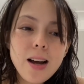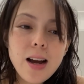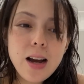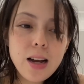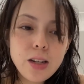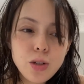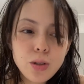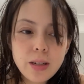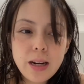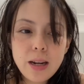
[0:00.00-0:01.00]

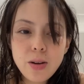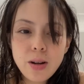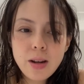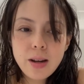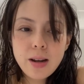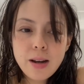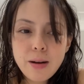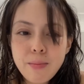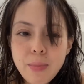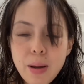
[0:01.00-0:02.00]
during
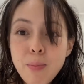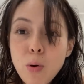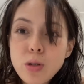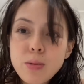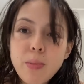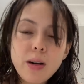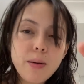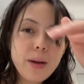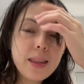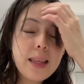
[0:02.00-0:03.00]
my
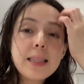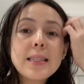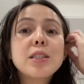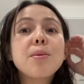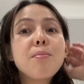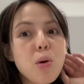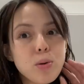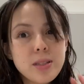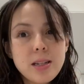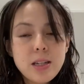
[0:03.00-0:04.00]
postpartum. I think this is the
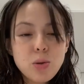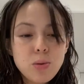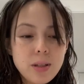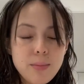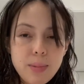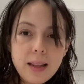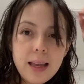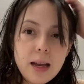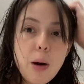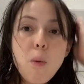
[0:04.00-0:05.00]
most, and it's only been,
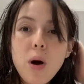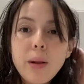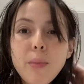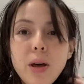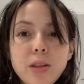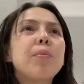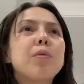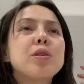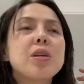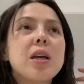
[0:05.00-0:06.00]
like, 1 month.
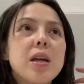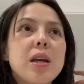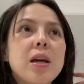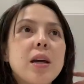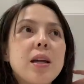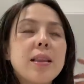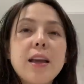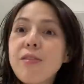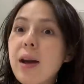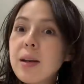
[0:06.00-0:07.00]
People say,
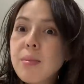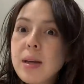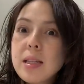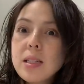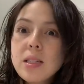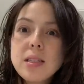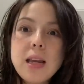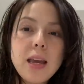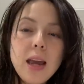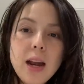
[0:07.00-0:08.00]
take vitamins,
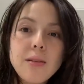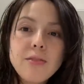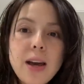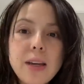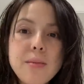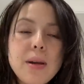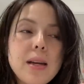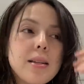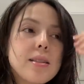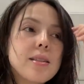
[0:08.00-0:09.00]
take hair
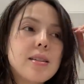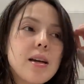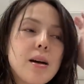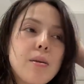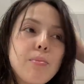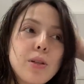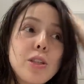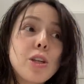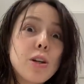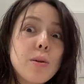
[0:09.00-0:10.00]
vitamins, put
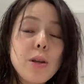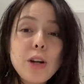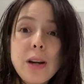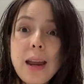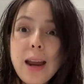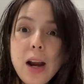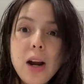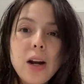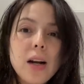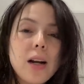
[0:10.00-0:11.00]
serum in your
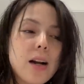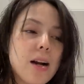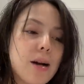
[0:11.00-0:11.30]
hair.